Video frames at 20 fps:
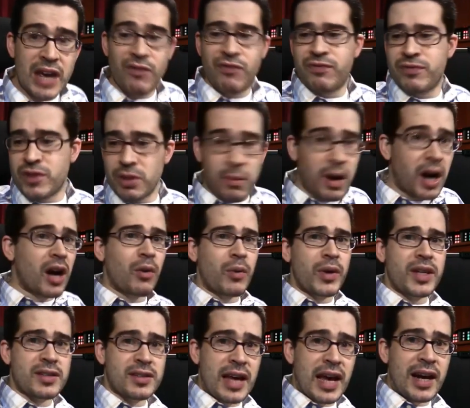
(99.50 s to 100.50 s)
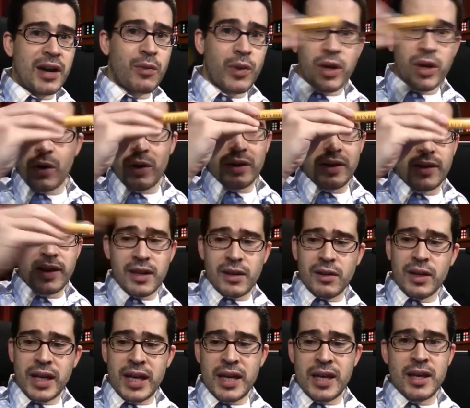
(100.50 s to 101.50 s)
If tomorrow we decided we were going to
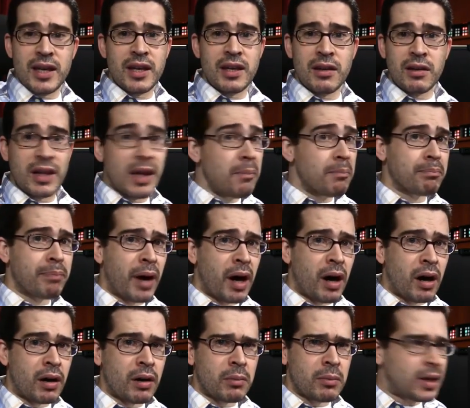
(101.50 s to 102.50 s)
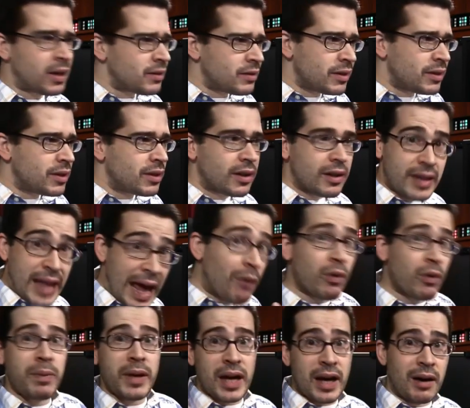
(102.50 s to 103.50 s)
deal in lip balm,
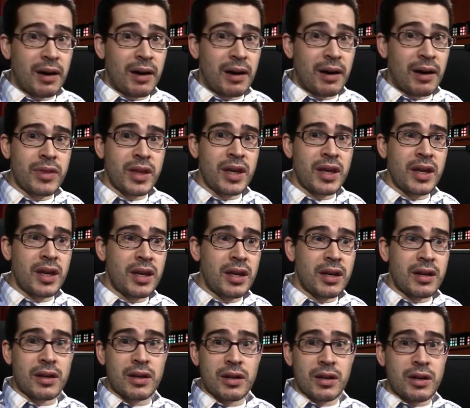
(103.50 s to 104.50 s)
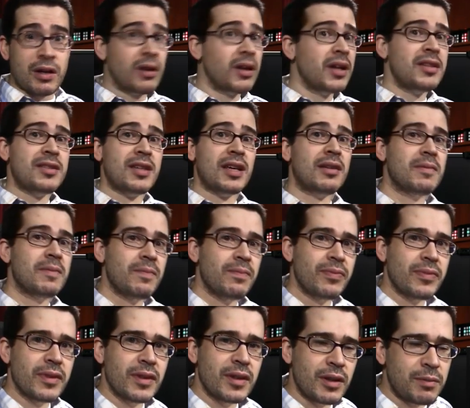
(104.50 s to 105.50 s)
that would become the currency.
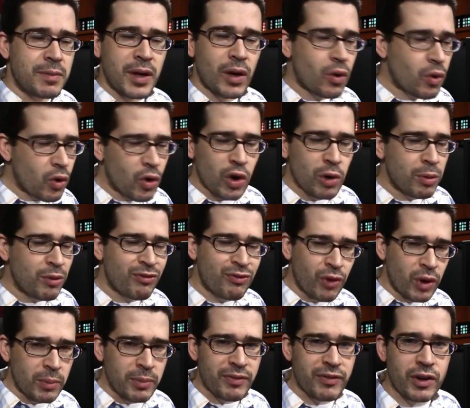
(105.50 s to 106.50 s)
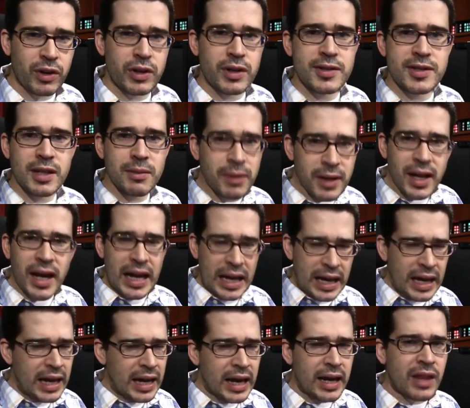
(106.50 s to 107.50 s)
It'd be a horrible form of currency, but
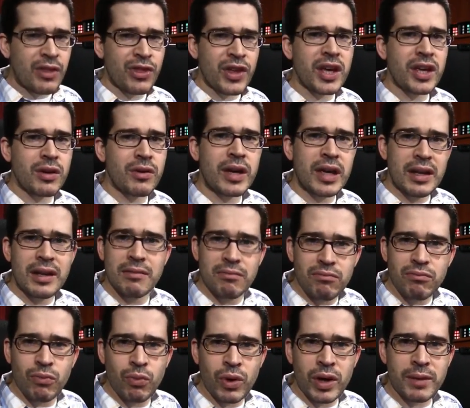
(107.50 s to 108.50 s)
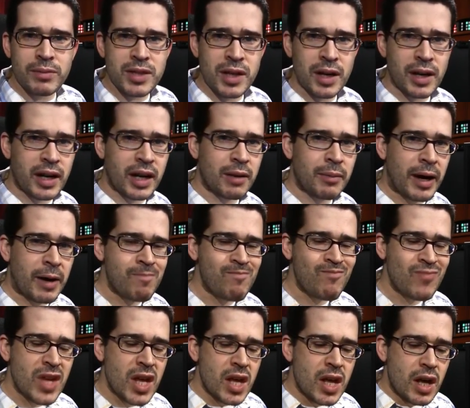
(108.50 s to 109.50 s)
I think you get what I'm talking
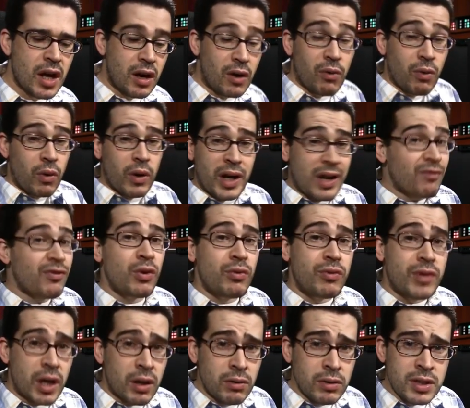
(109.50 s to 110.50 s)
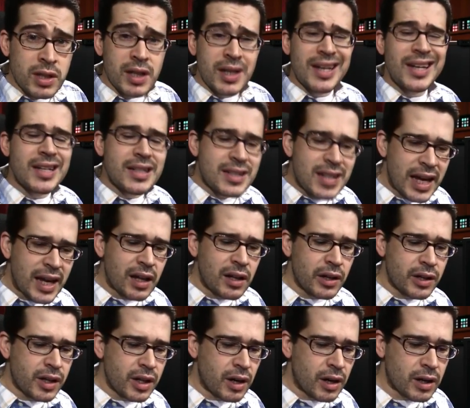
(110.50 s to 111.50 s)
about. And if you don't, take a
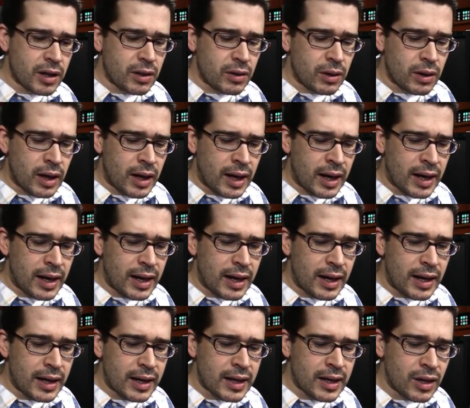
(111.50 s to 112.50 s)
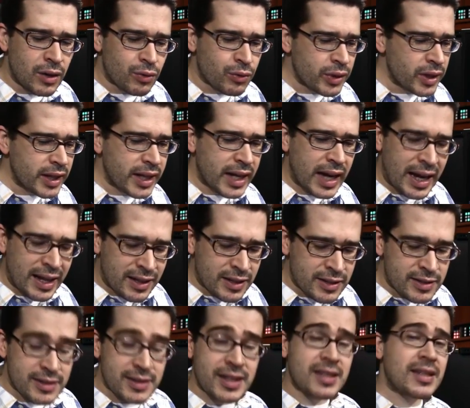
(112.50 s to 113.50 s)
look at the article. Really,
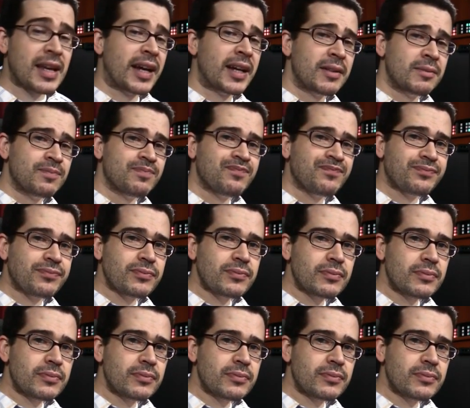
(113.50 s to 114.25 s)
this is exciting